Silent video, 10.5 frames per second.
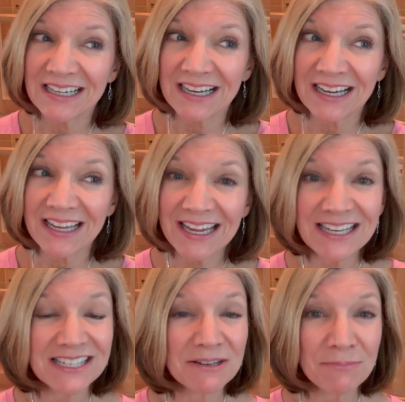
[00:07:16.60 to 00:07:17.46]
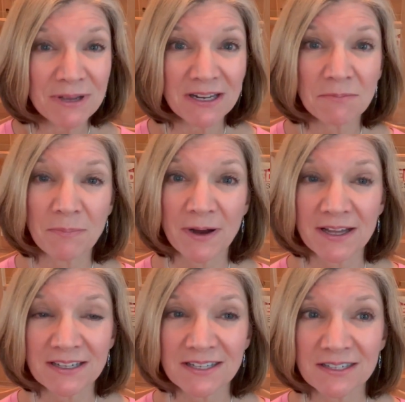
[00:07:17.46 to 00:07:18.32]
I hate to admit it,
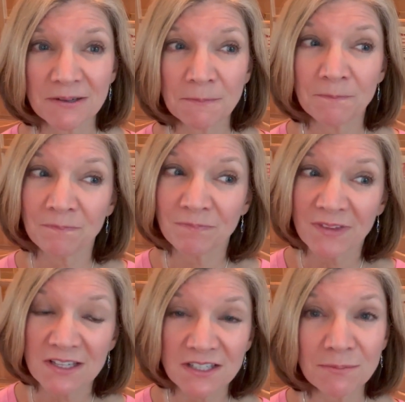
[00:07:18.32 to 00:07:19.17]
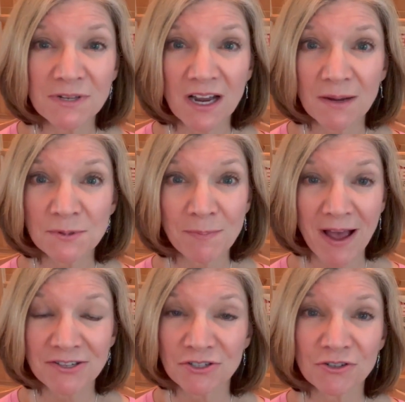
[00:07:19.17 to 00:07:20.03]
but sometimes
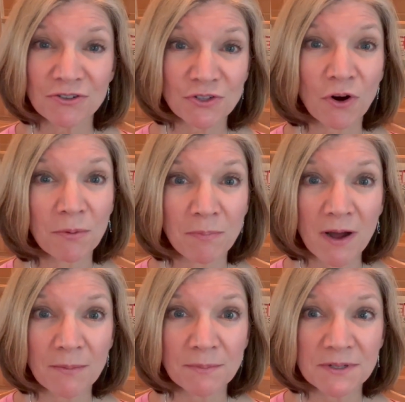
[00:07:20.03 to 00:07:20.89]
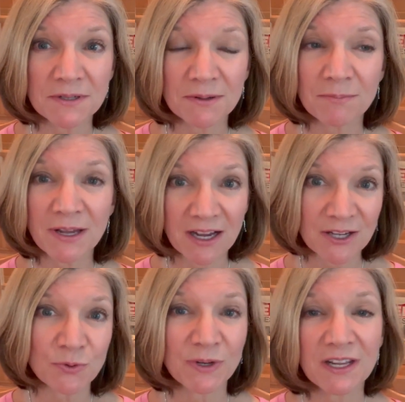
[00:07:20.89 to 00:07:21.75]
passengers are bumped
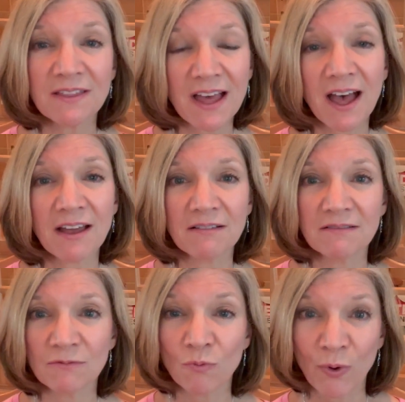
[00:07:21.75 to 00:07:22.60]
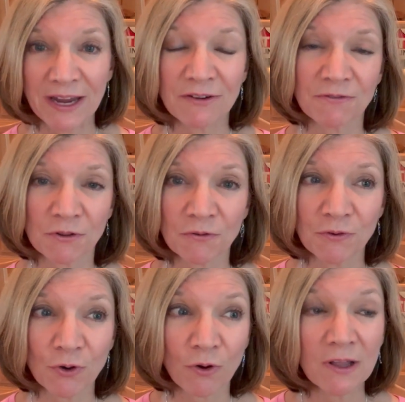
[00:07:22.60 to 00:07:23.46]
because we need that weight for the
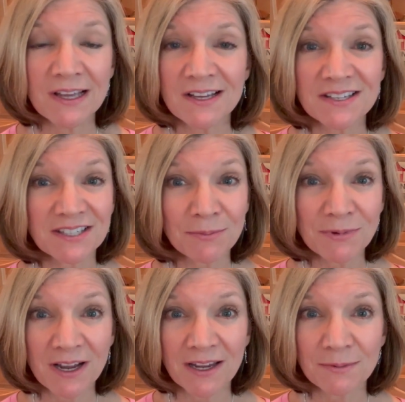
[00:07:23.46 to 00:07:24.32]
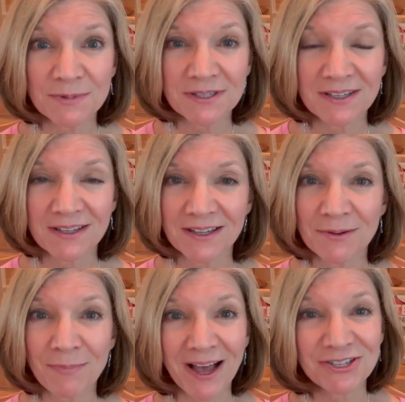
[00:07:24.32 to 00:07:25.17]
fuel. Sometimes
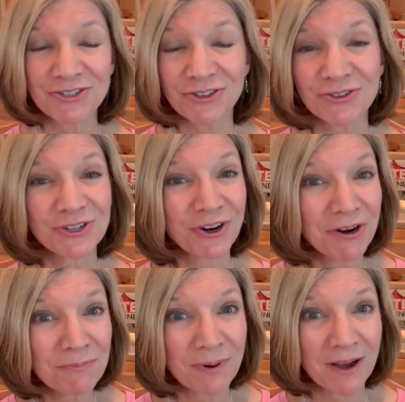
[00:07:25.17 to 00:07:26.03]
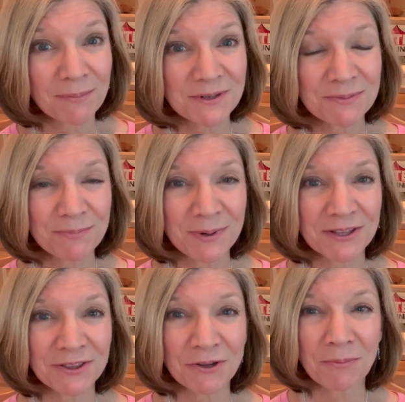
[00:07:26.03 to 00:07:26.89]
passengers aren't bumped,
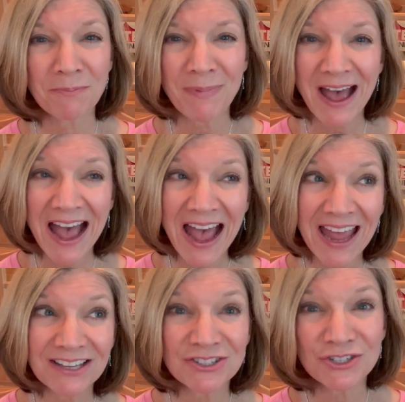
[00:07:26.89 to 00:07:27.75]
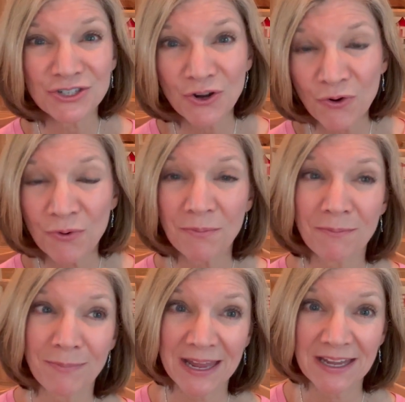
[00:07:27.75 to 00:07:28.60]
but their bags don't
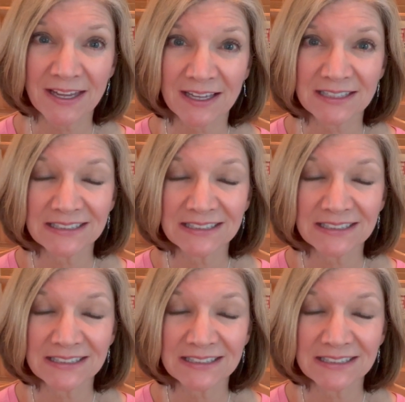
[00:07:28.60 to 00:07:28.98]
make it.